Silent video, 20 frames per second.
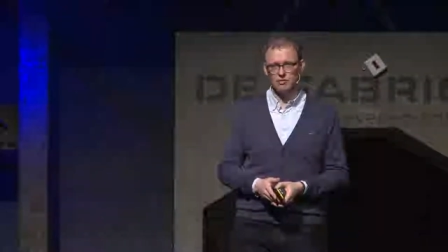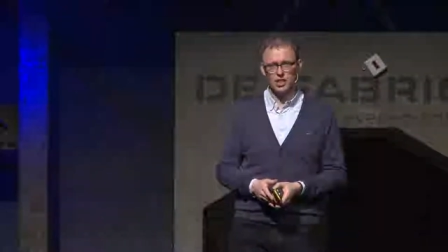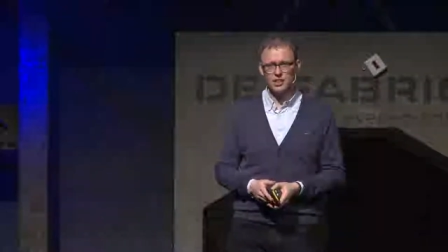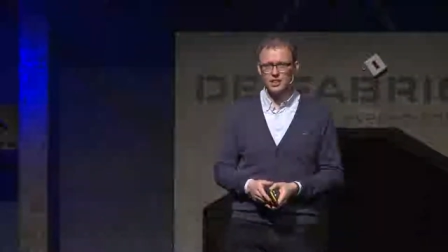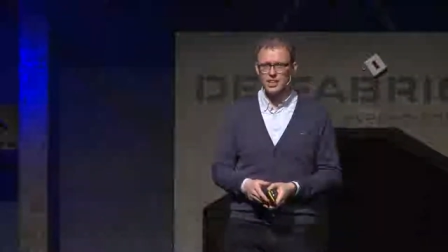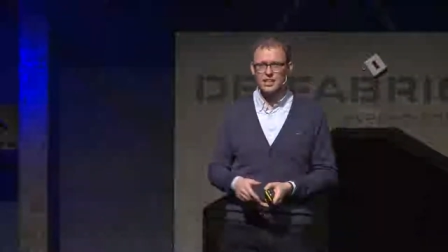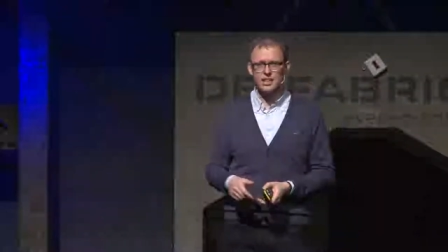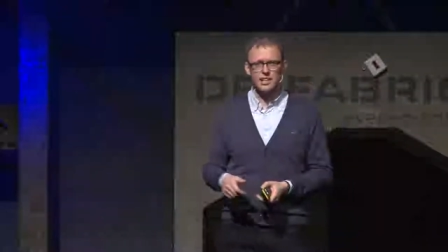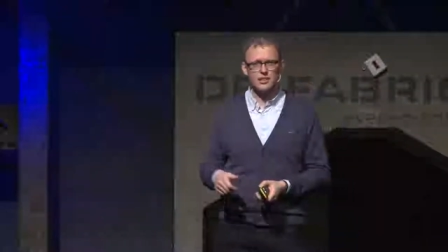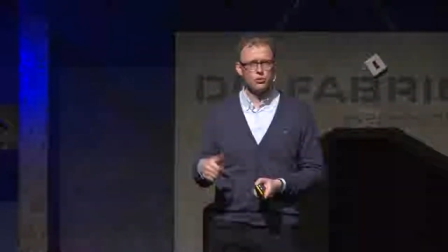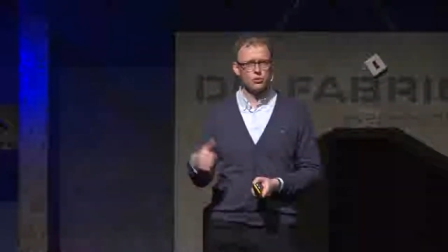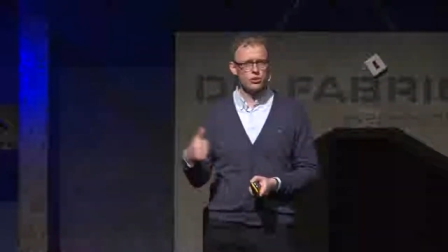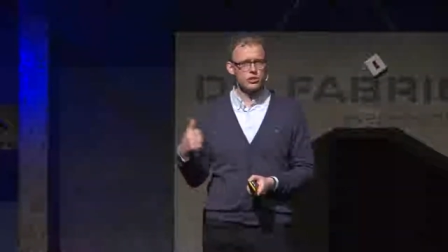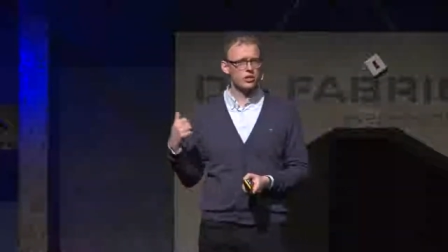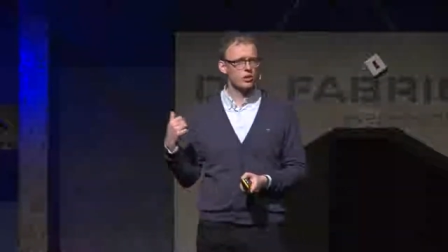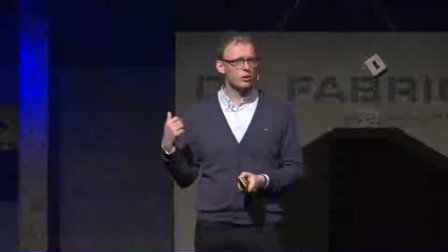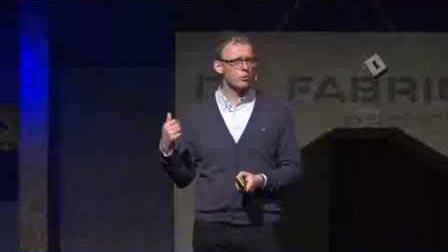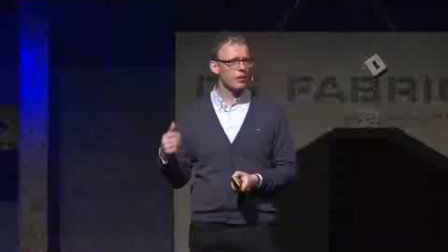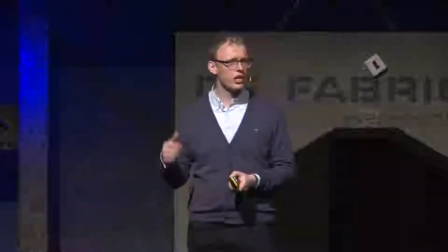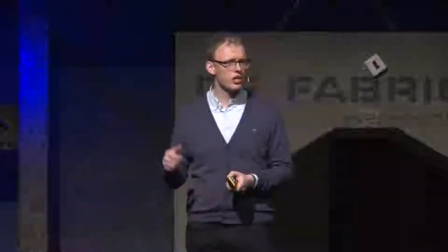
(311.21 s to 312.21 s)
And that led to the
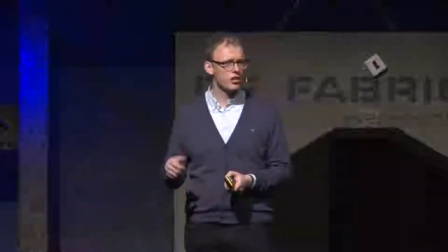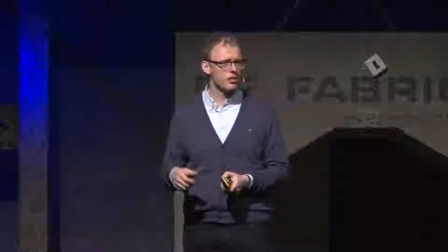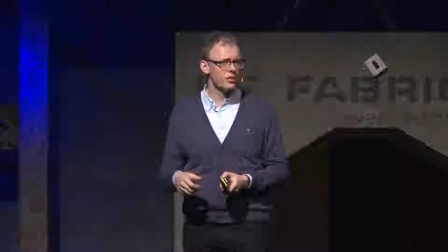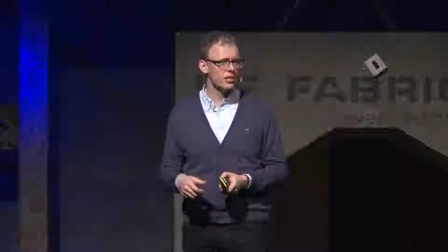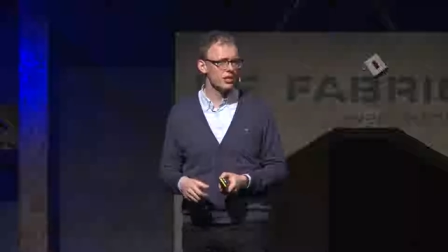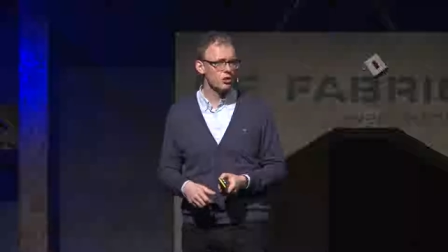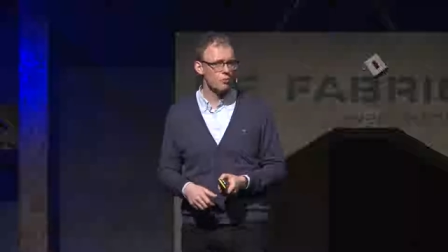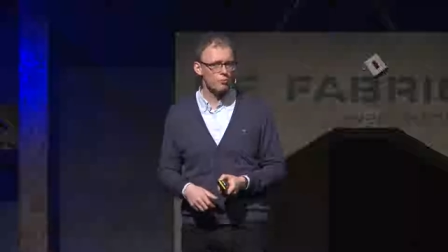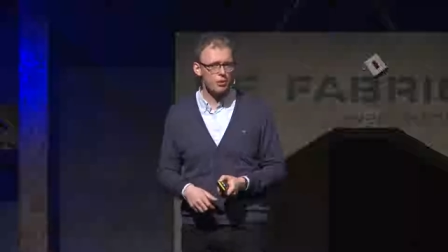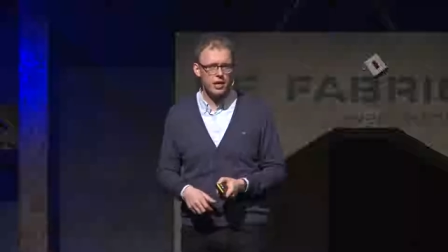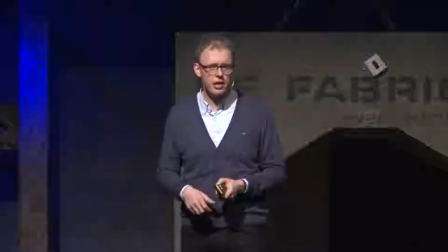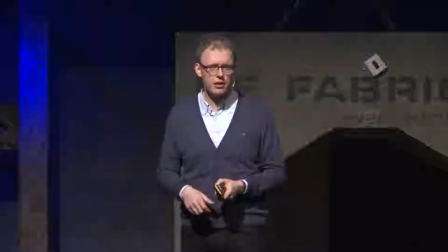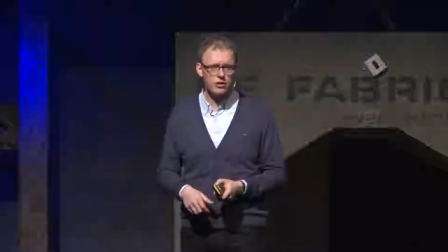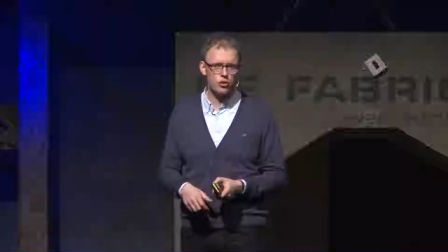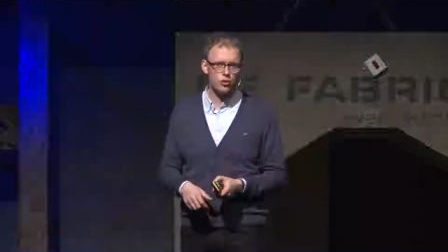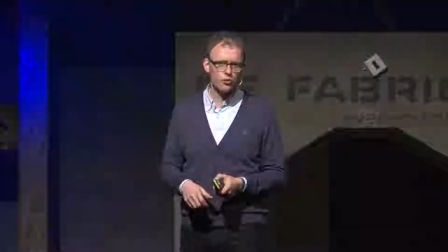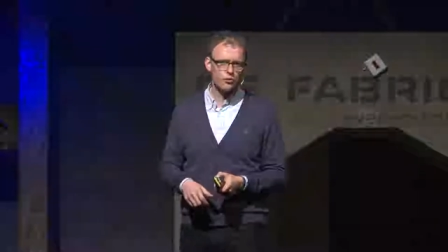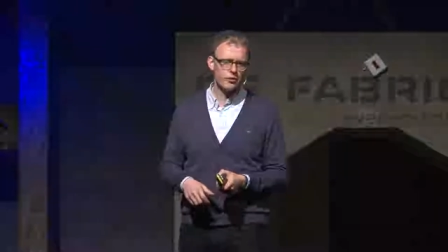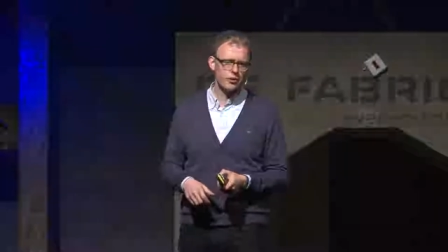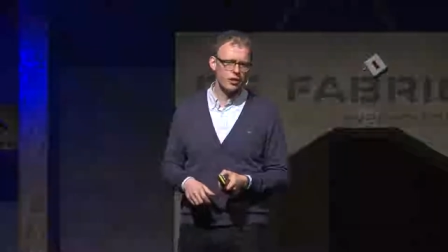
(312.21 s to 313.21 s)
situations that you pay
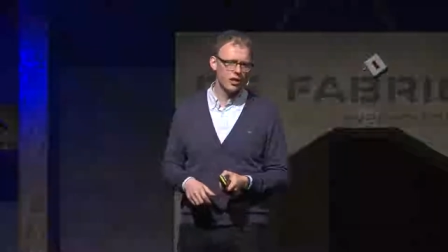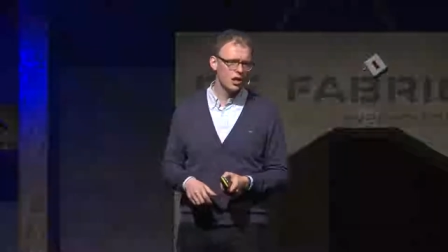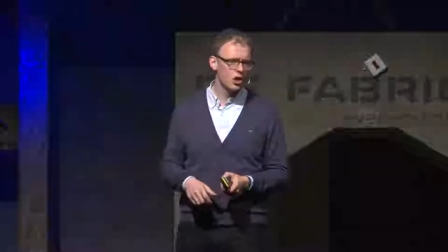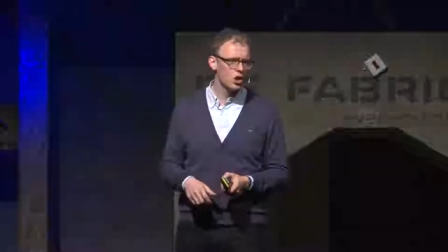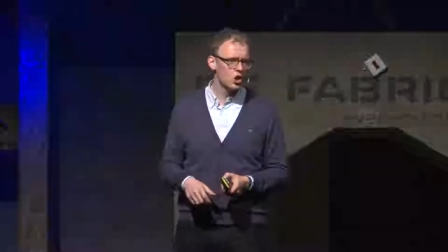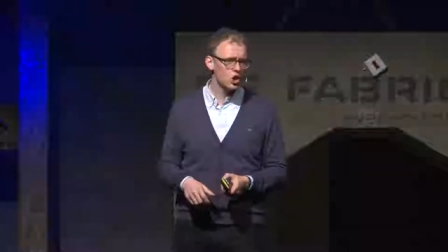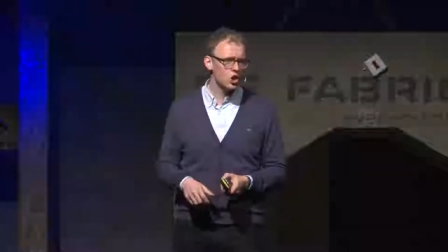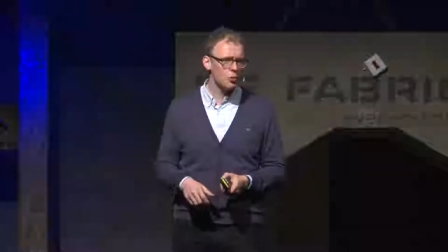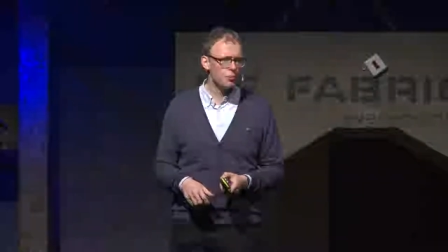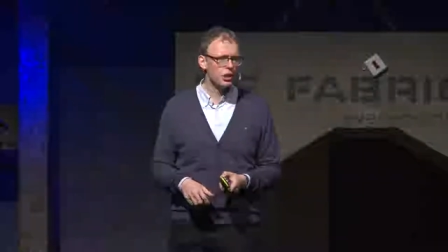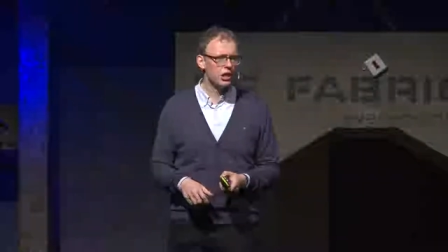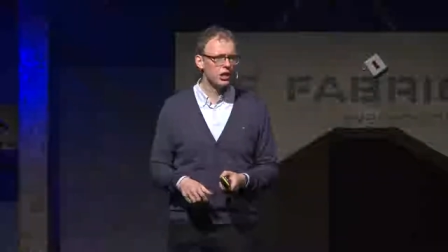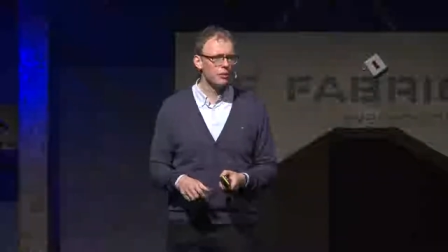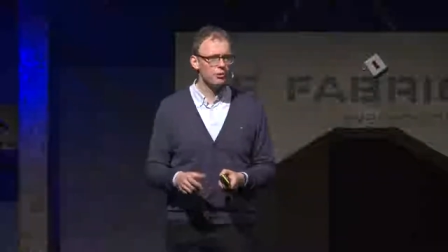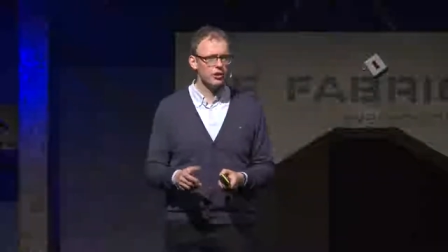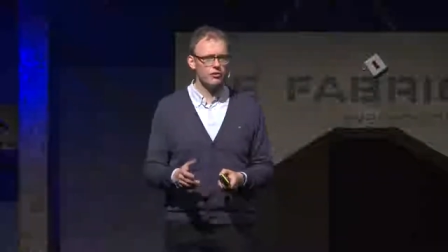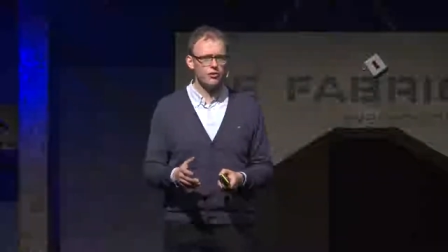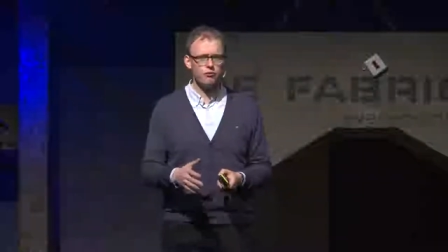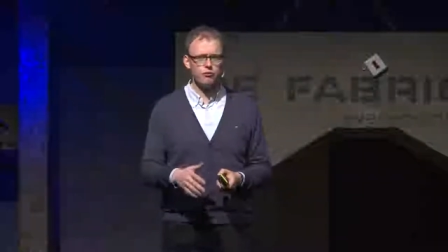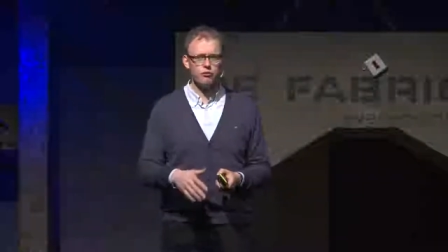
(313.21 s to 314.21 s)
typically
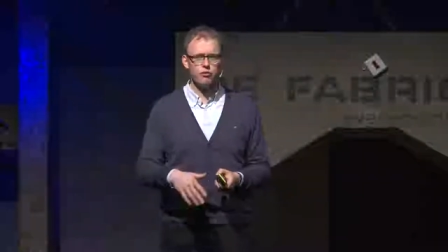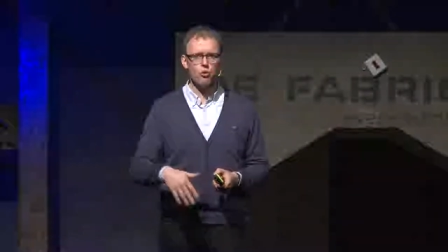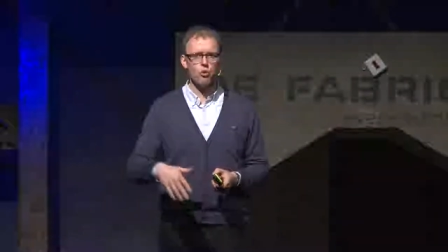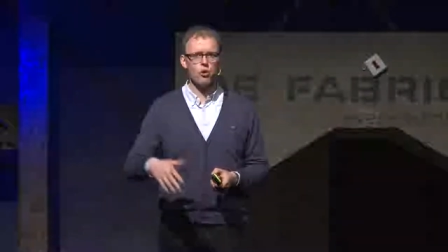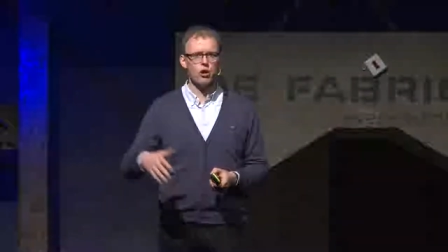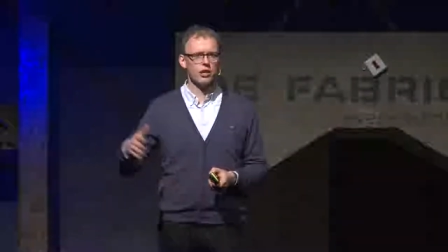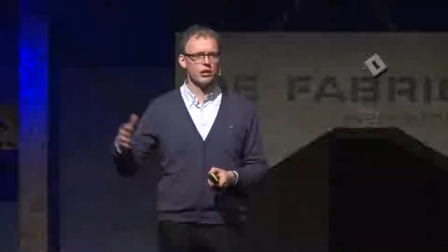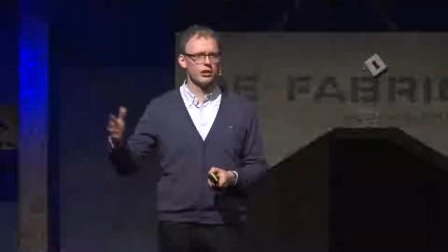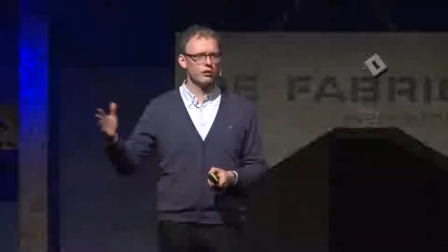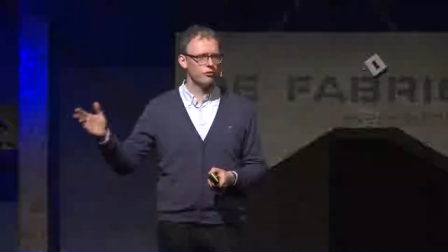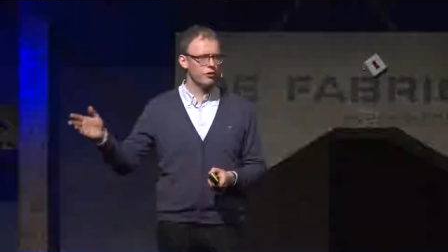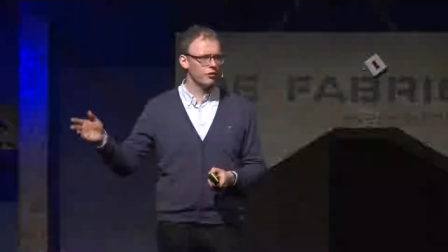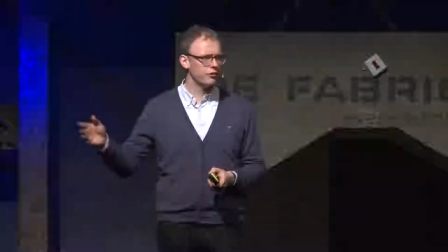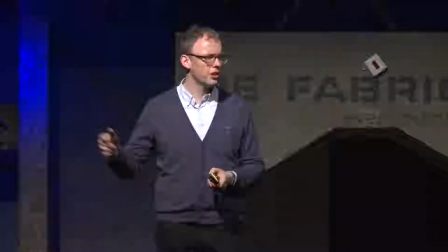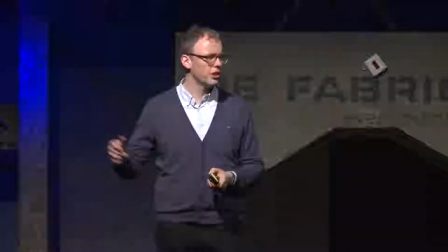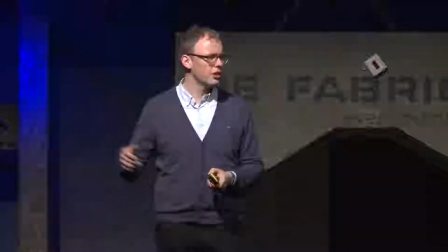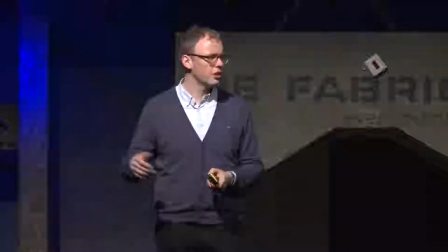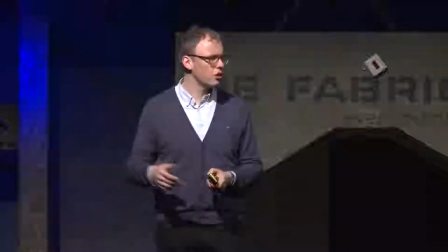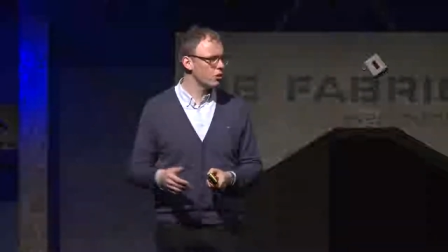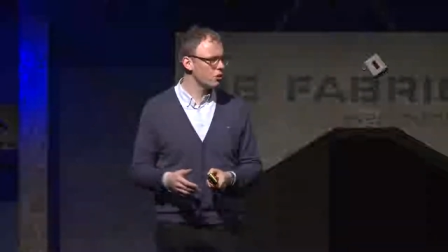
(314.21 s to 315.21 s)
between 4 and
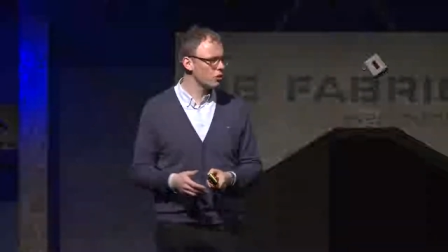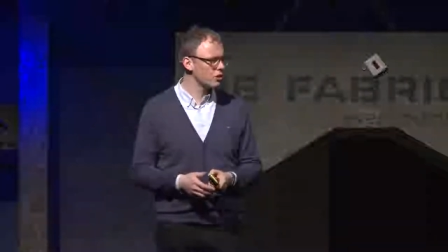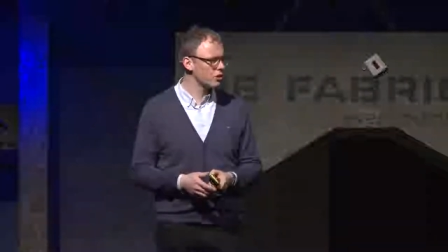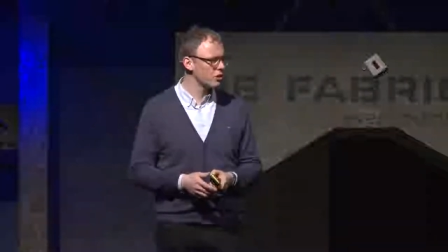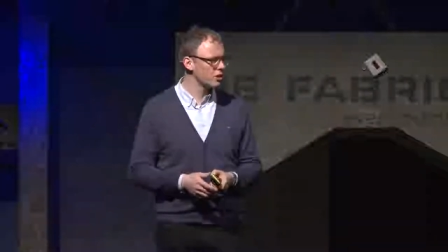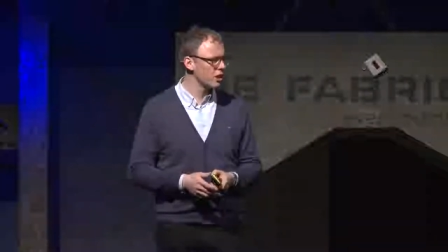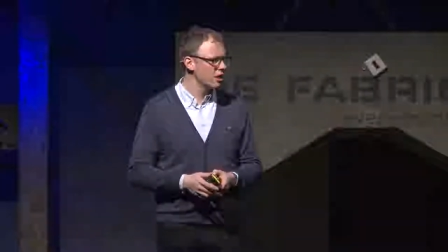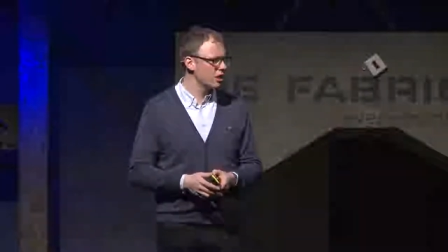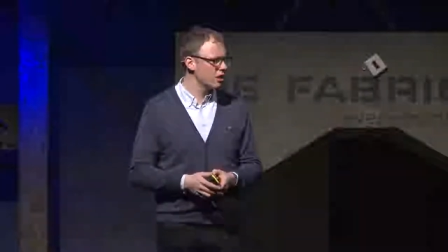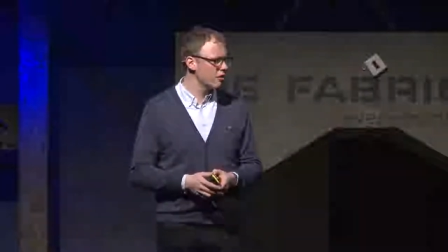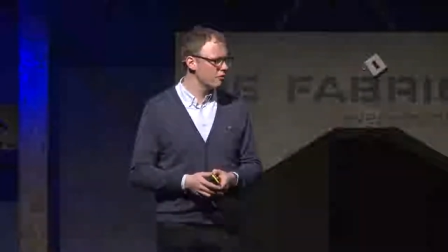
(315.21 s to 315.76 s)
15 euros